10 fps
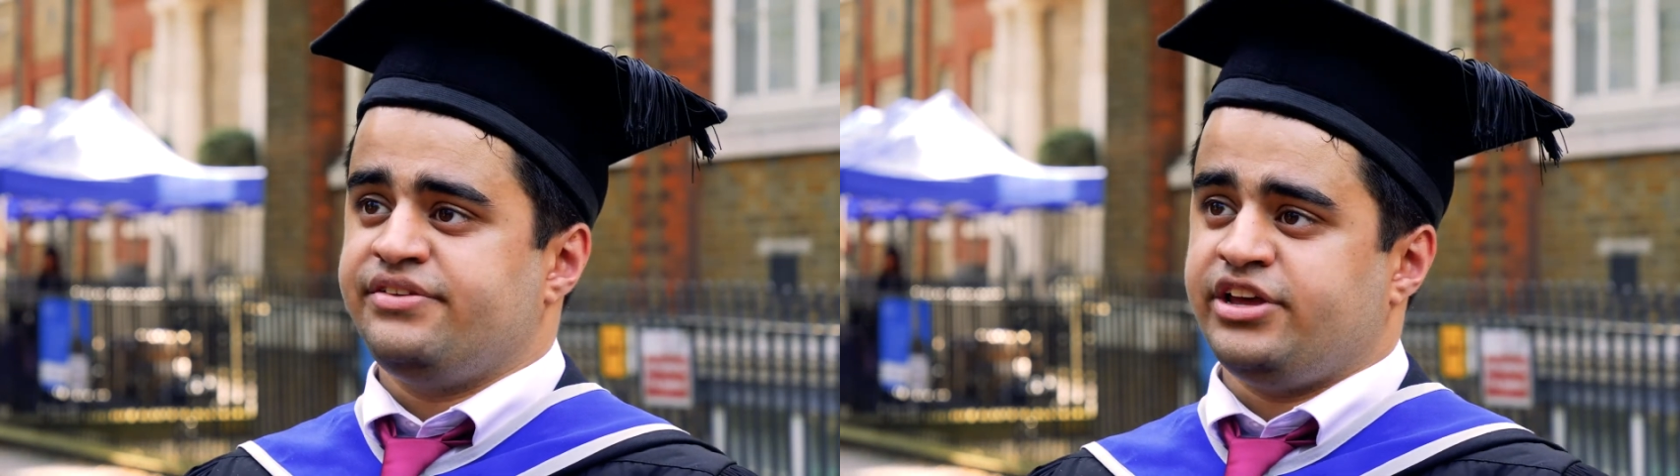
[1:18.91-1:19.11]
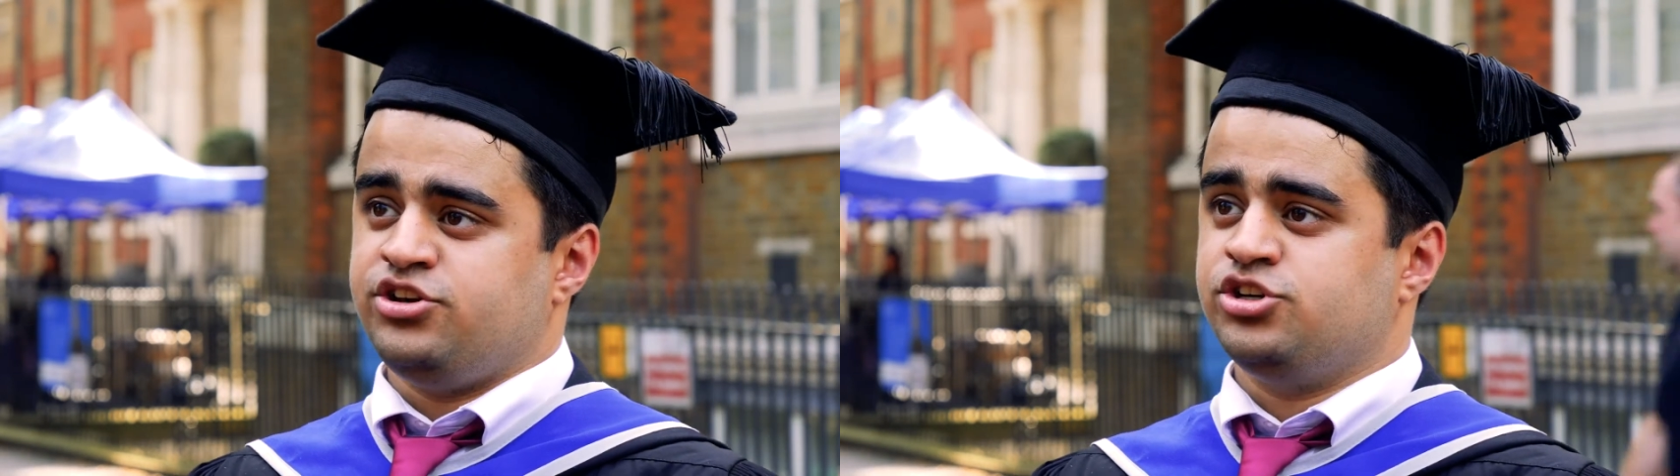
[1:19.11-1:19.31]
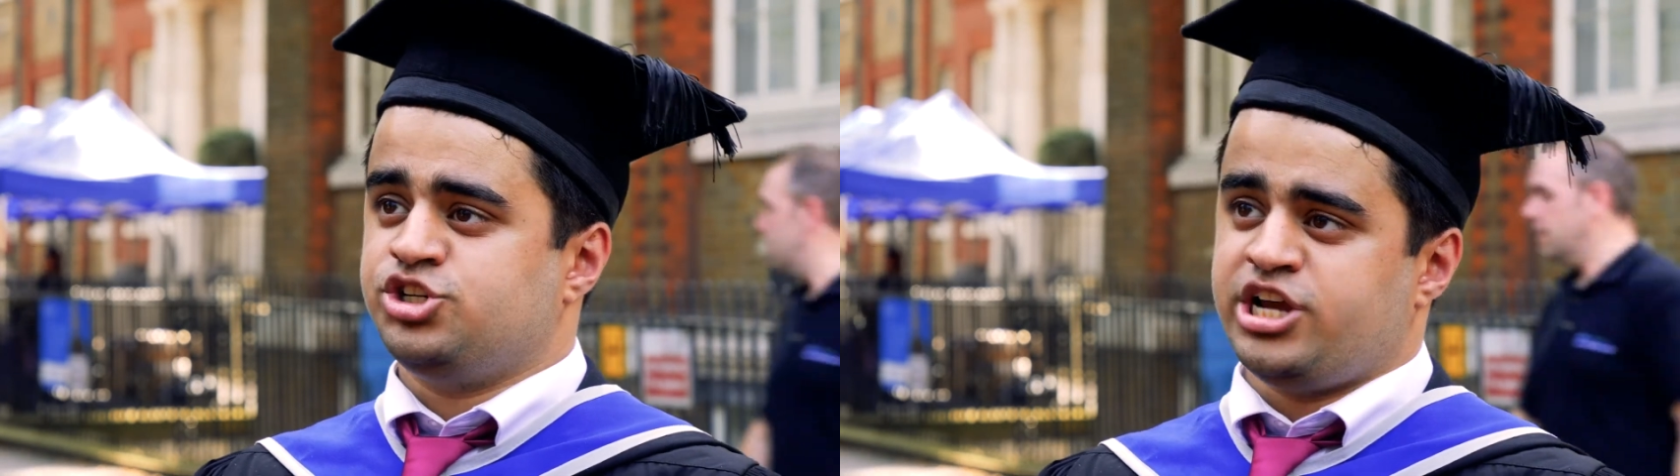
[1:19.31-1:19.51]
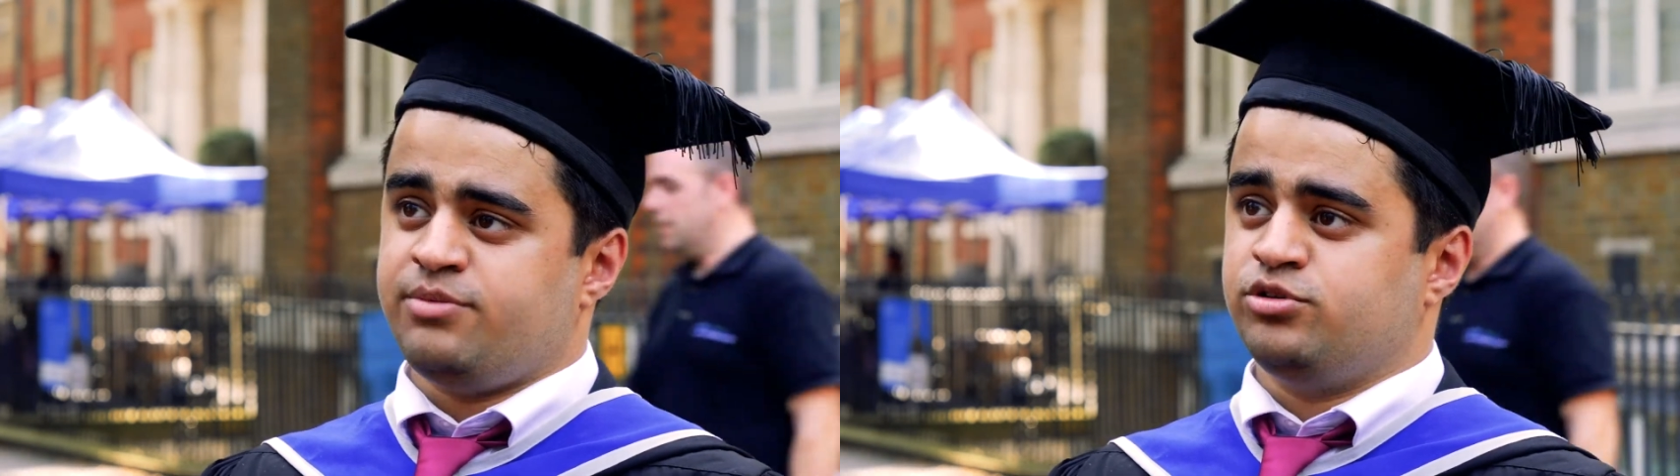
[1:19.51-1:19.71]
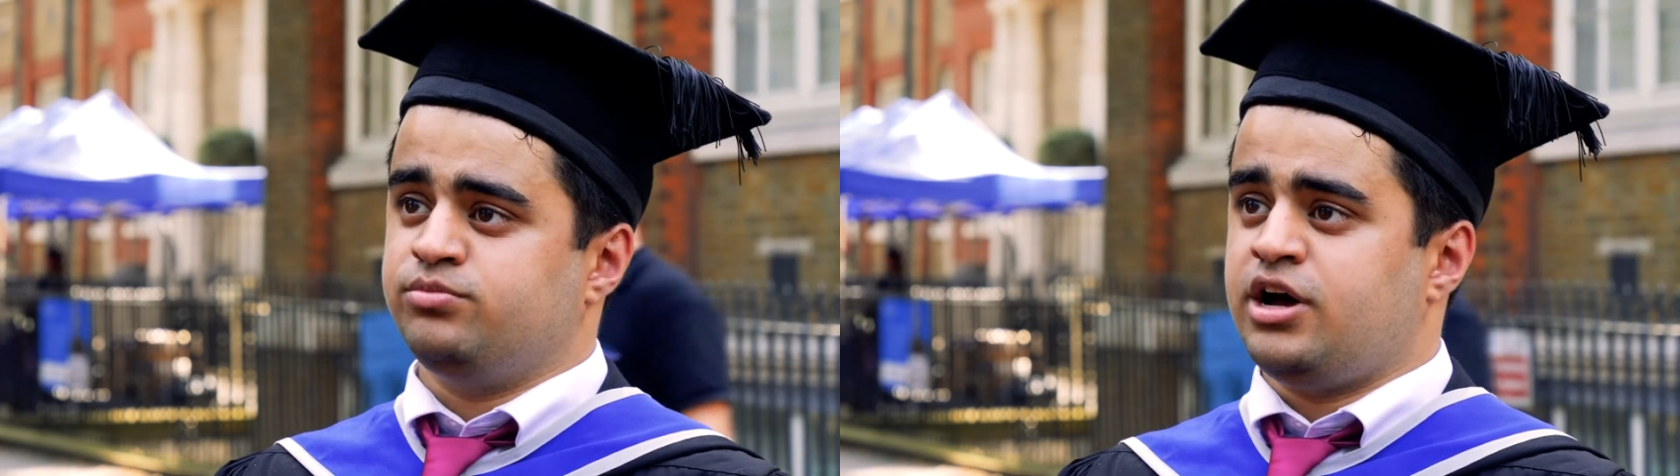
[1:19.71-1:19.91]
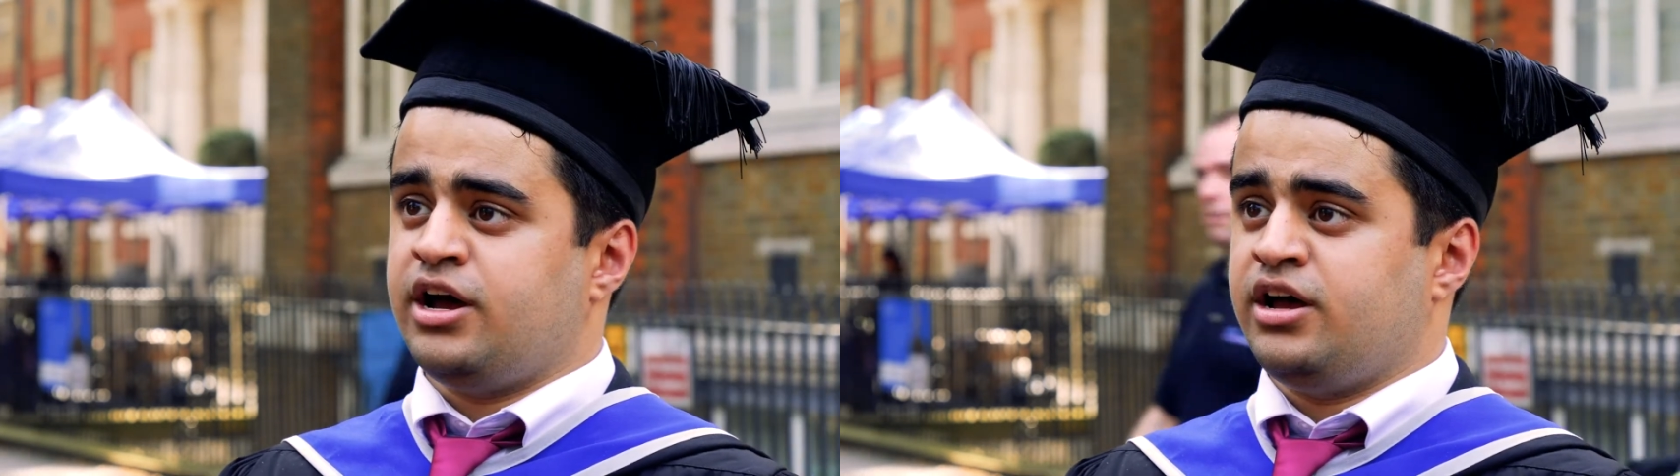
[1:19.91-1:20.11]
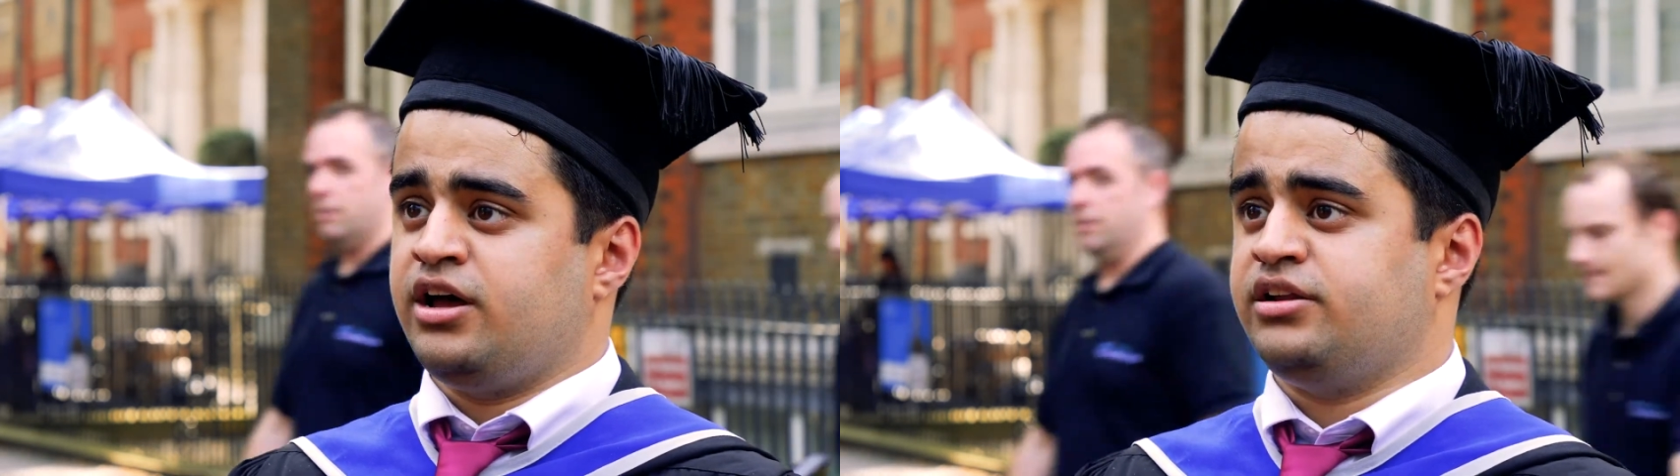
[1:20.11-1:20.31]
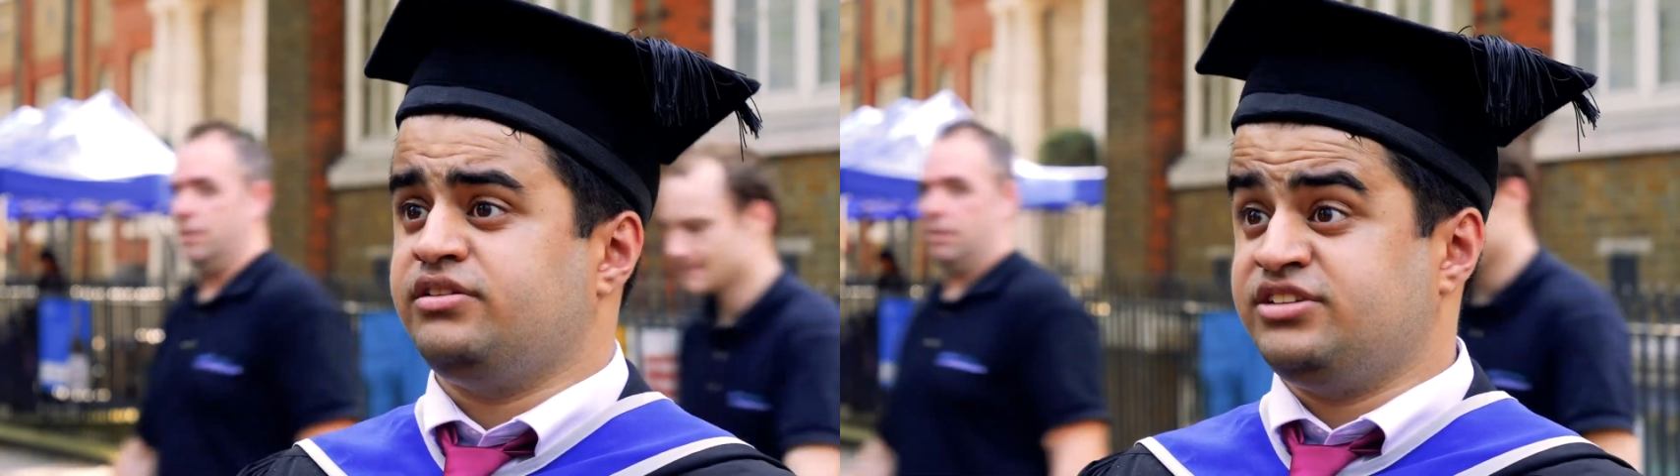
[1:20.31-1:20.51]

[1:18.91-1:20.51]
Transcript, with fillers: that you could shape your uh,